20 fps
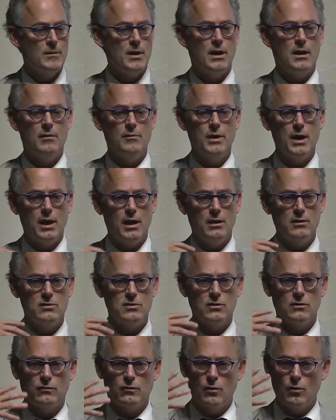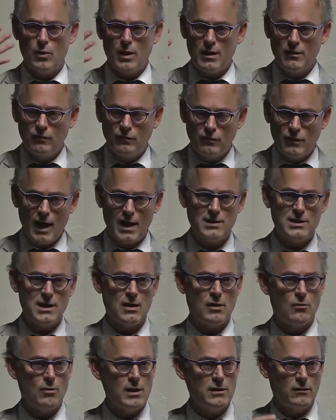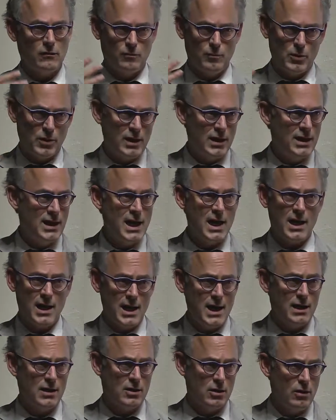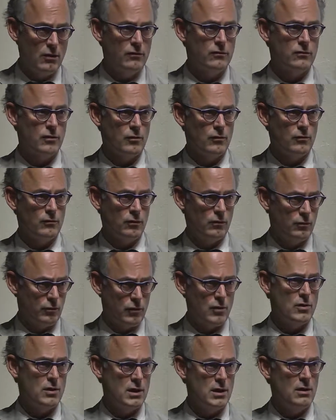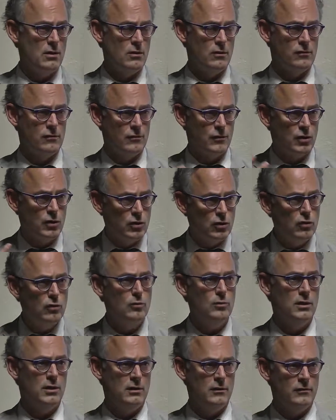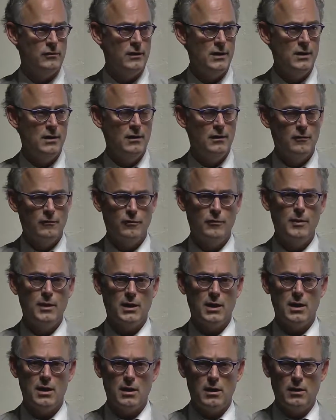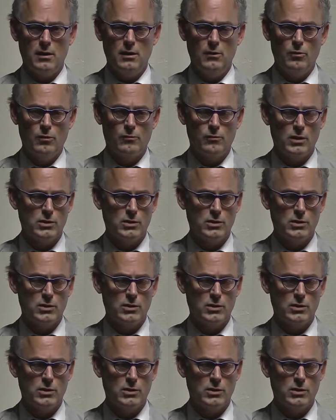Um, and so when I sat down to write this book again, I had close to, to 30 years of cumulative familiarity with